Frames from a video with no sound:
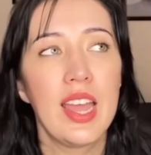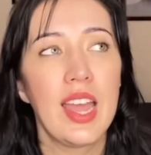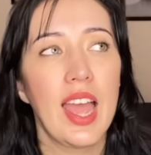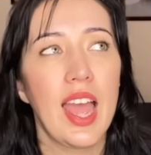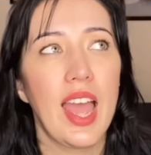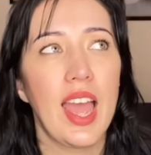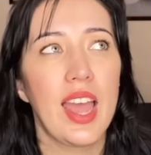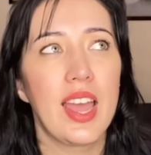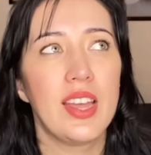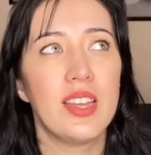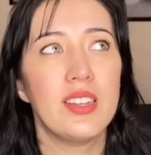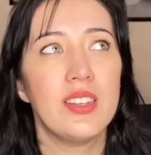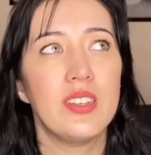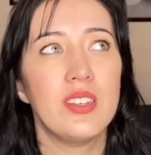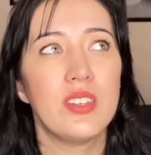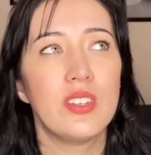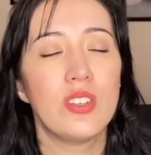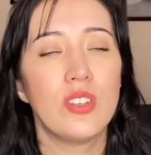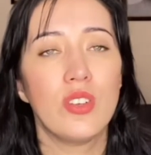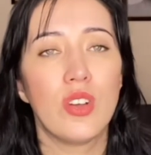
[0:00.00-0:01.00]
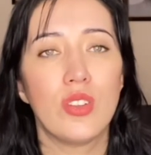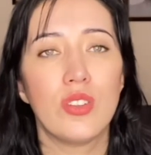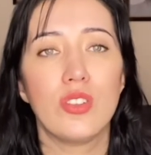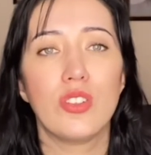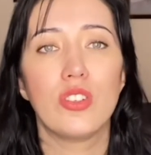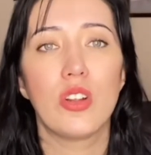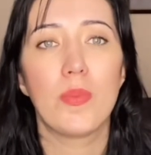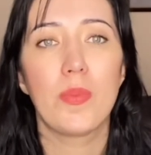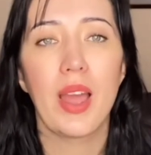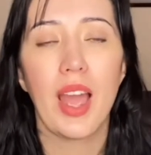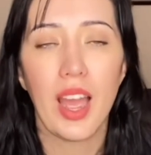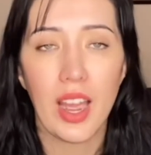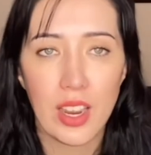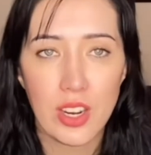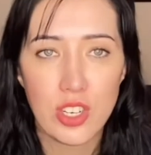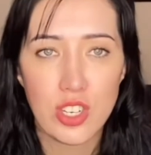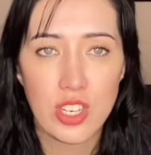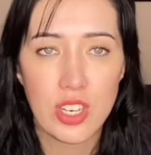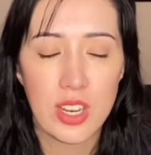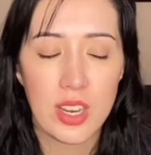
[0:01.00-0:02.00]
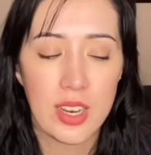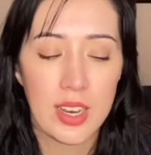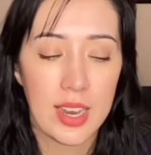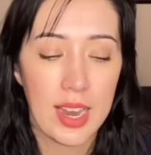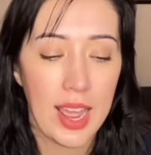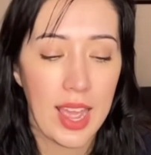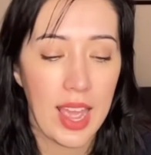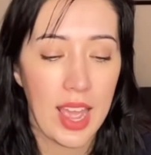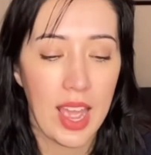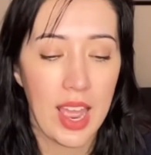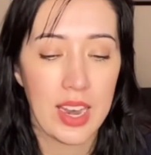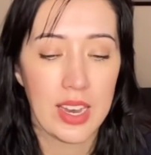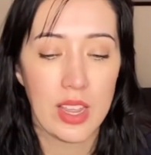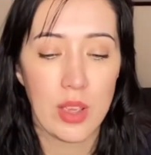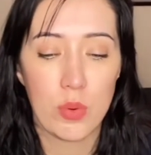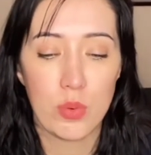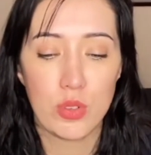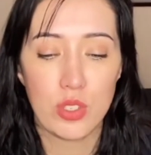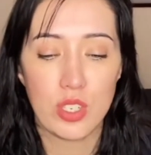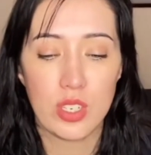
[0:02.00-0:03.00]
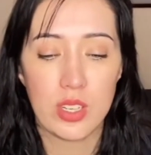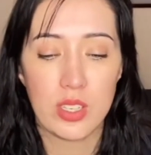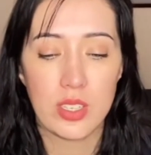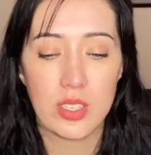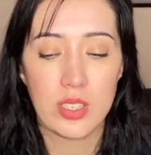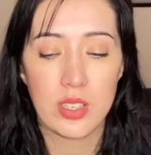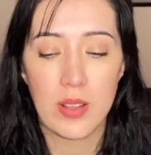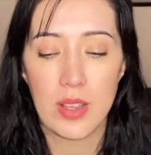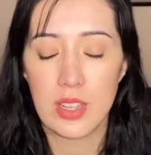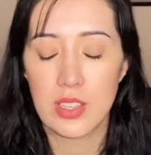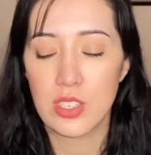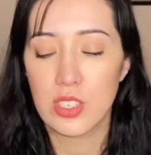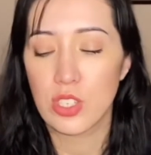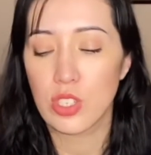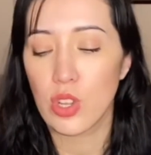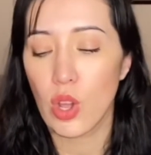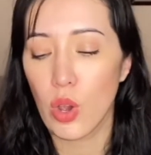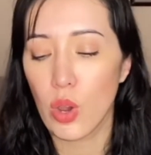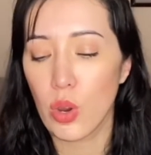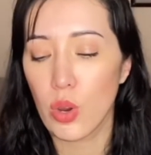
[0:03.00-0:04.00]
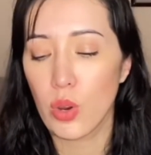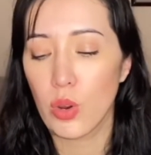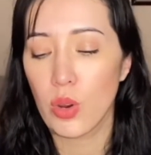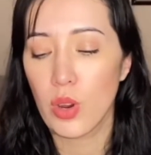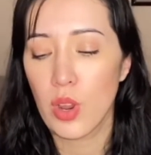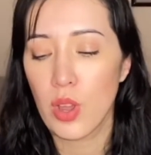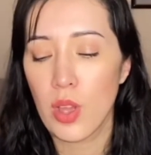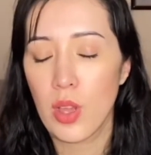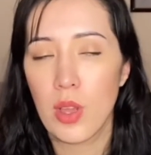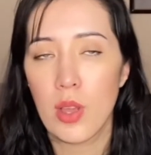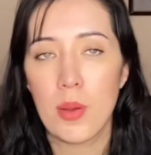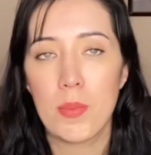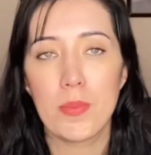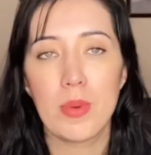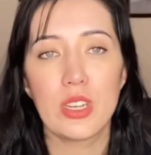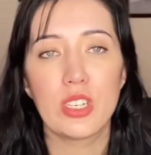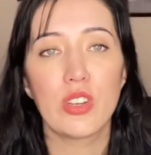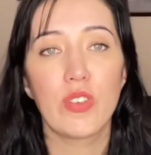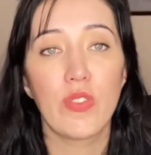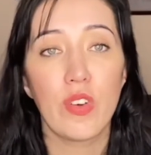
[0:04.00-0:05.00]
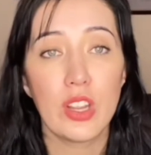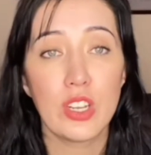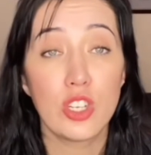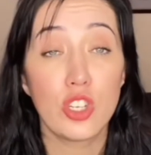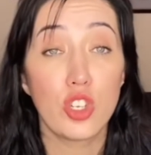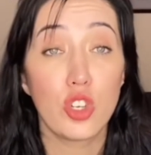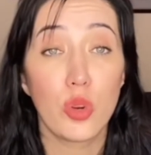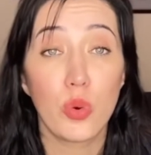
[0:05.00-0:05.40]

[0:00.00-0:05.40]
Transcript: and non-stop action, and it was just, it's so much fun to